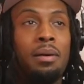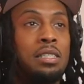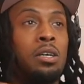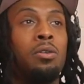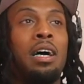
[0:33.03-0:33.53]
And
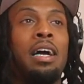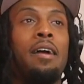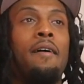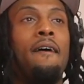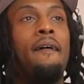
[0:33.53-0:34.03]
so like
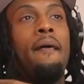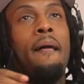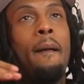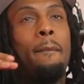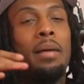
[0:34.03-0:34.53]

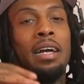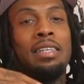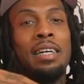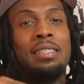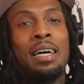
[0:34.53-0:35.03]
at
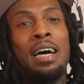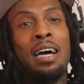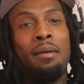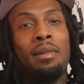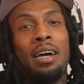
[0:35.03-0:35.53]
that
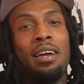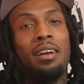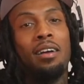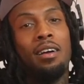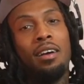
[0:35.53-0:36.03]
time, like
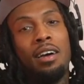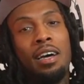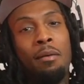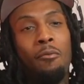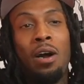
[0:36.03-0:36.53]

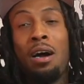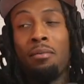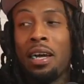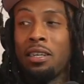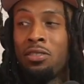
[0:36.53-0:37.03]
rap,
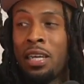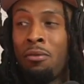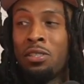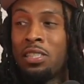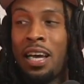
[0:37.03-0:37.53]
like you said,
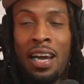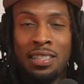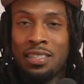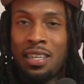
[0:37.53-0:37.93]
was changing.